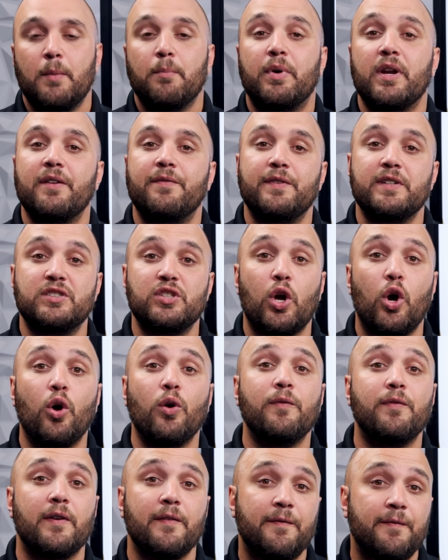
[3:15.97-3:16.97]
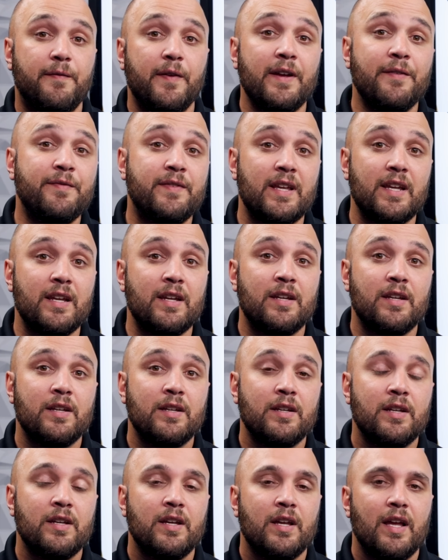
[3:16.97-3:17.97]
But if it's over 50,
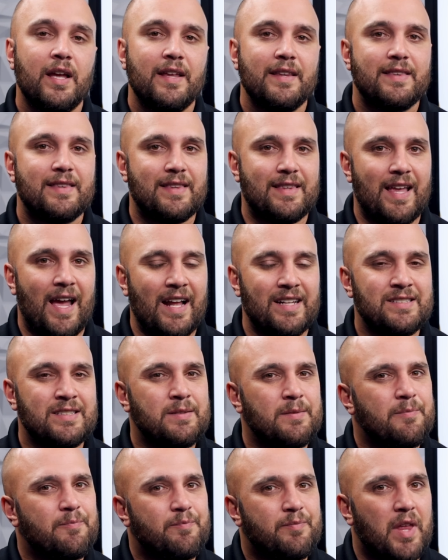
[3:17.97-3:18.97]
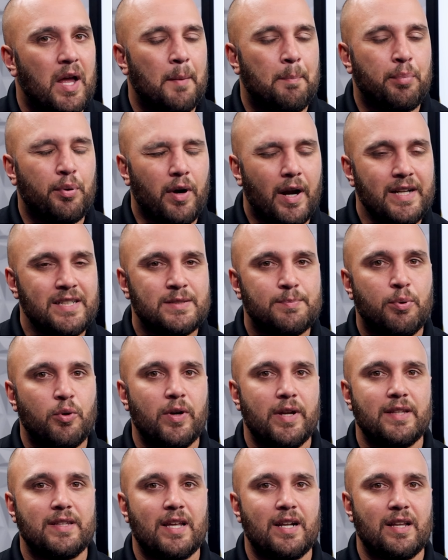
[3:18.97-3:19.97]
that's a price
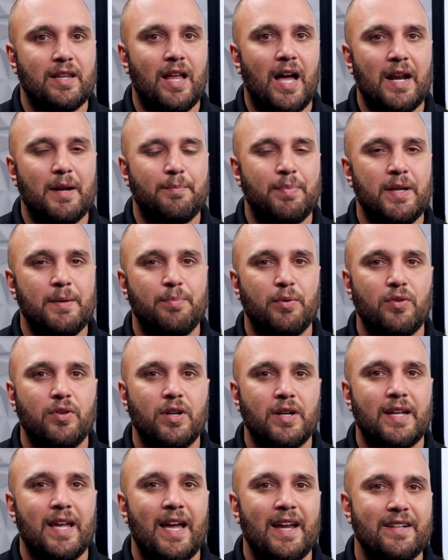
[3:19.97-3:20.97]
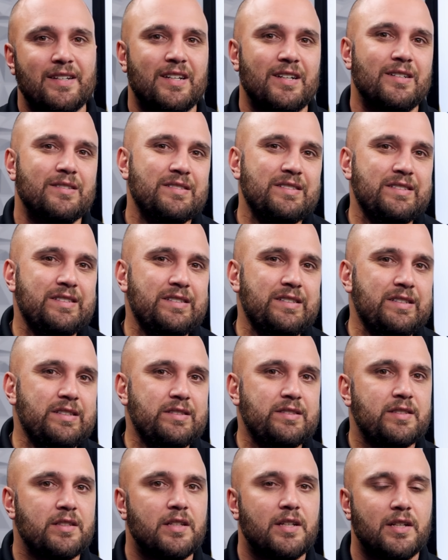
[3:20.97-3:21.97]
point that a lot of people look at and go, eh,
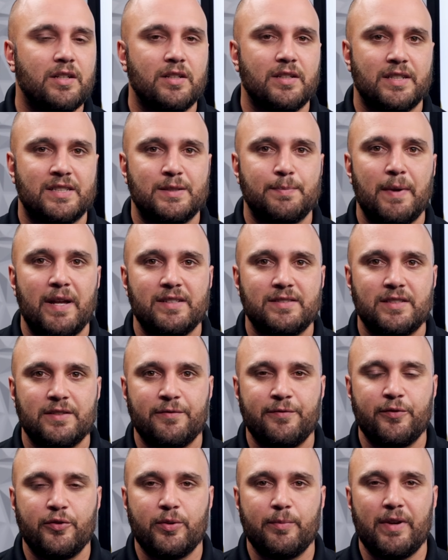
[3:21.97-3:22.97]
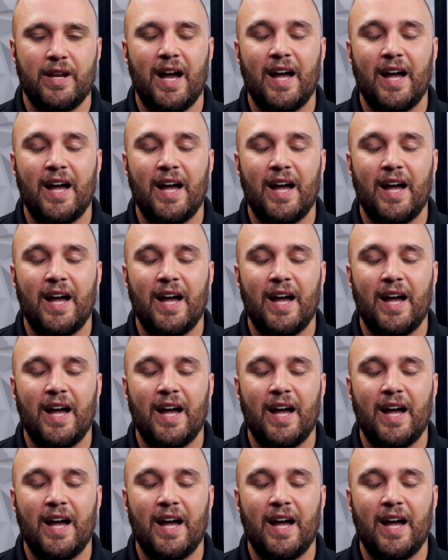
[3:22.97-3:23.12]
it's a little expensive for me.